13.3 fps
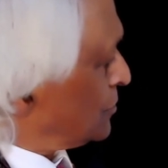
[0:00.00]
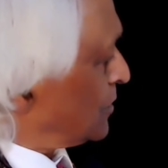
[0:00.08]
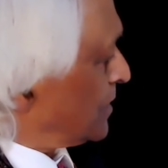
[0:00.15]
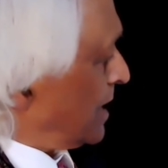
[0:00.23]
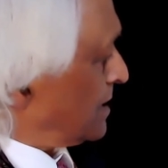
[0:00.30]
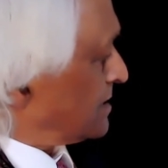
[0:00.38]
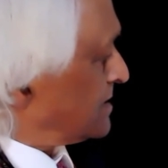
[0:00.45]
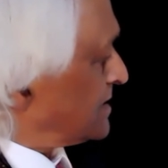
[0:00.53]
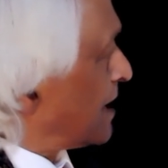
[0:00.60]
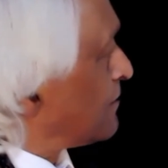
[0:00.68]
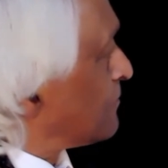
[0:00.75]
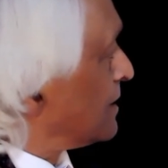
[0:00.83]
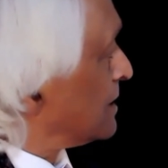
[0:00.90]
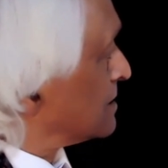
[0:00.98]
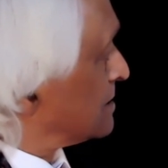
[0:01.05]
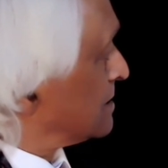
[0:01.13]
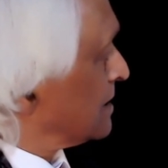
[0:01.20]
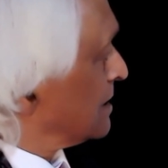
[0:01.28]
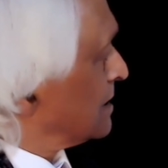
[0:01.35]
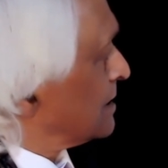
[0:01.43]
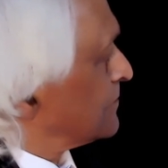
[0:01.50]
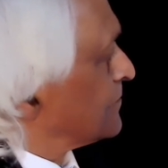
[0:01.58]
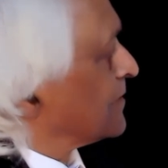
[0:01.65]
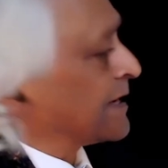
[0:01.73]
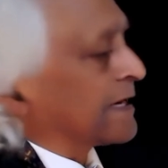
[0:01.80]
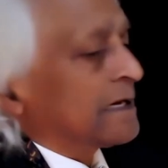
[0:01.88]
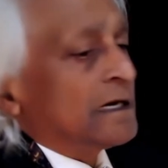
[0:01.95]
you can't narrate if
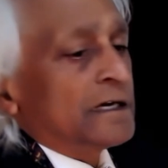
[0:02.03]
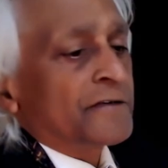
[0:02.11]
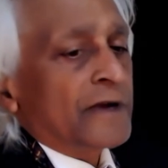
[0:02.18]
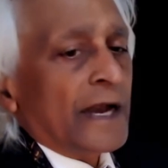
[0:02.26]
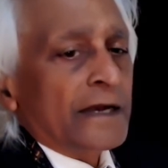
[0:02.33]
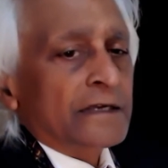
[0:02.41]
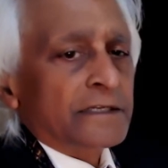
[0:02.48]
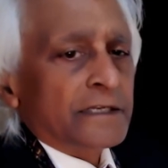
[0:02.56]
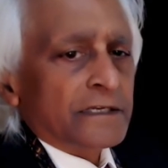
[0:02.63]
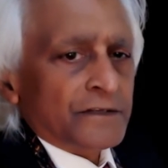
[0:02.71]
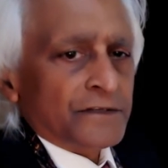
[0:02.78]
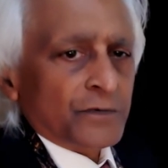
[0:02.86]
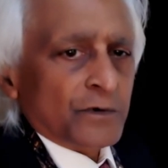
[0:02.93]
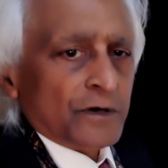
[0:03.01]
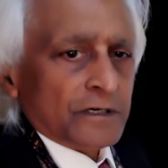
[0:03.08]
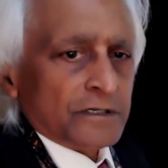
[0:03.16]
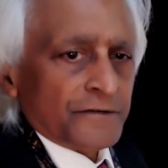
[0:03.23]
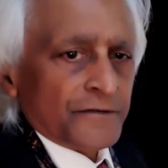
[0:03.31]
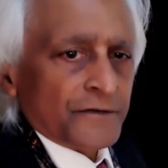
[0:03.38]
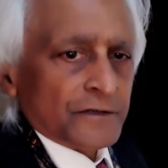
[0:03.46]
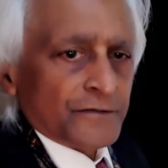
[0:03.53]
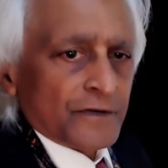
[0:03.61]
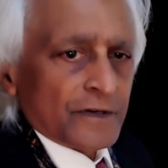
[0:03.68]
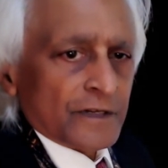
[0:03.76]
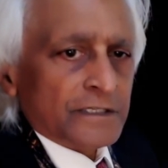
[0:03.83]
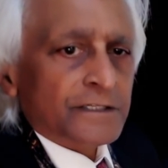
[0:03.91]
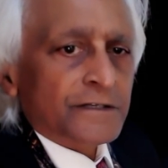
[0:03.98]
Gangadean's work as a first
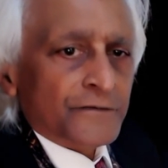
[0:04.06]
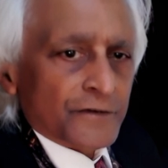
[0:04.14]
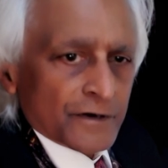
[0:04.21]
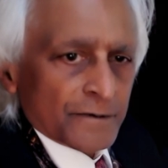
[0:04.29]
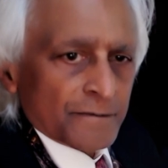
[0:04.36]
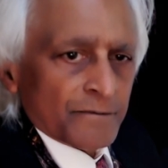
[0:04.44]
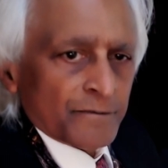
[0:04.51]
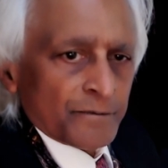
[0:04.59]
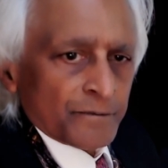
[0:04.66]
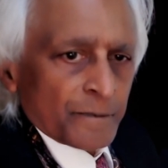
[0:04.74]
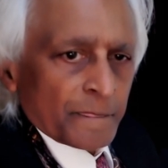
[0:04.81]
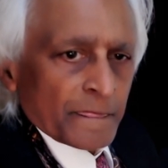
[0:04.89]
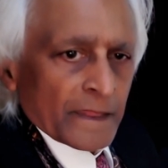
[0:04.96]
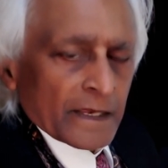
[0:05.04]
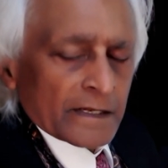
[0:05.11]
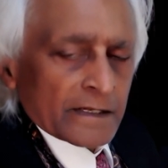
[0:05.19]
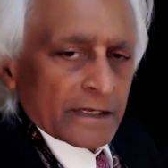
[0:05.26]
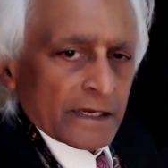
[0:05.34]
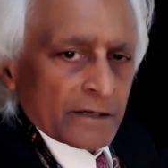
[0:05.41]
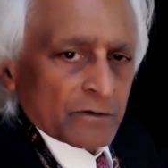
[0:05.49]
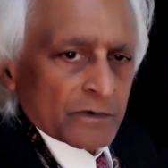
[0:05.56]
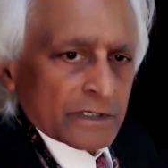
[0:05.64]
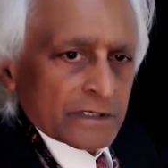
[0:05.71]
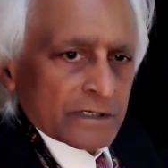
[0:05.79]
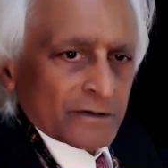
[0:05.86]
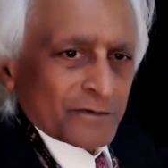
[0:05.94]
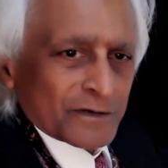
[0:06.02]
philosopher, and again
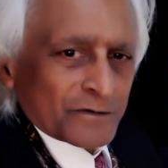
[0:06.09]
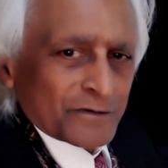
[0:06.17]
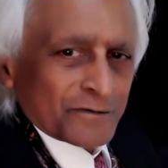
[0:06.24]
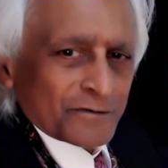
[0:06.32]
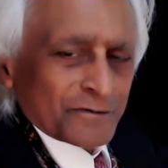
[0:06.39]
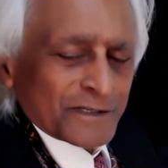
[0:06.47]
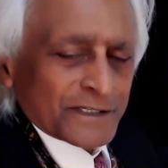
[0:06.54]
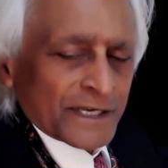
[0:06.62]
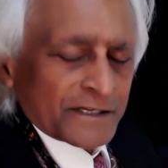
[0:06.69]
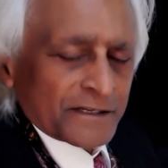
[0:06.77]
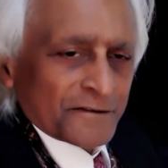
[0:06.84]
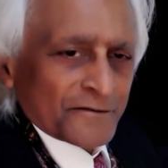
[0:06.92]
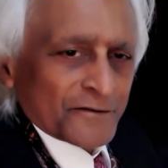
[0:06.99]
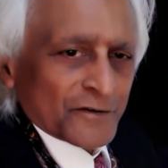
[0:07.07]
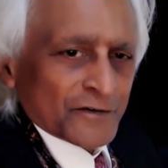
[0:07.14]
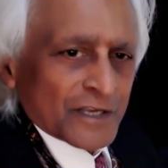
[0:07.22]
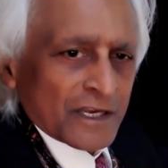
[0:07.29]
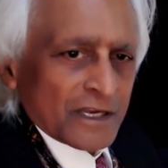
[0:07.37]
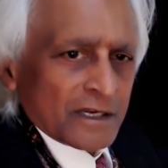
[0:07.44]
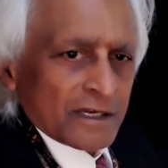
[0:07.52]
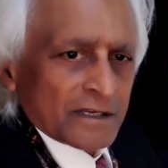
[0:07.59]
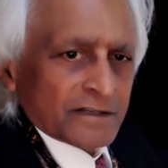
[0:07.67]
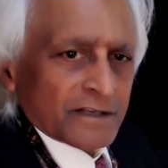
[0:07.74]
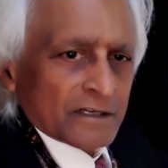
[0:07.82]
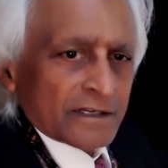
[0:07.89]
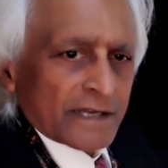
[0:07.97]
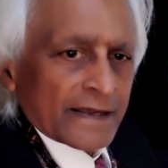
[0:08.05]
what we said in the first, it's
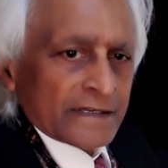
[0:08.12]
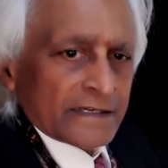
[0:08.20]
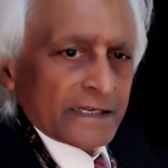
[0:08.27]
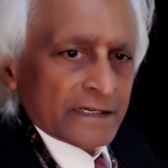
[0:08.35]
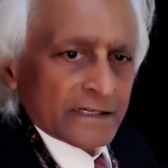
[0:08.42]
not Gangadean